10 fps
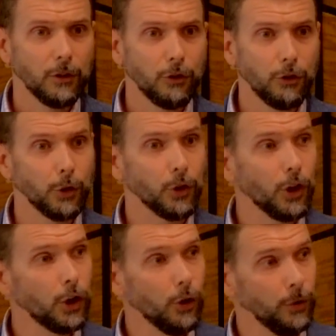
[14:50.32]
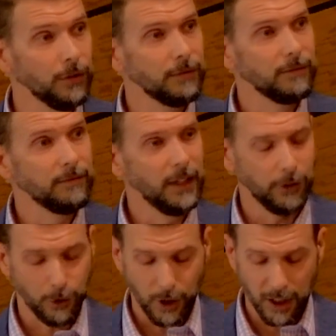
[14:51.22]
So you're alone in the
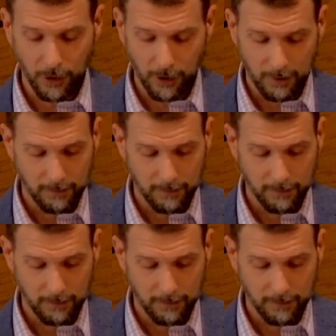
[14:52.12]
crowd.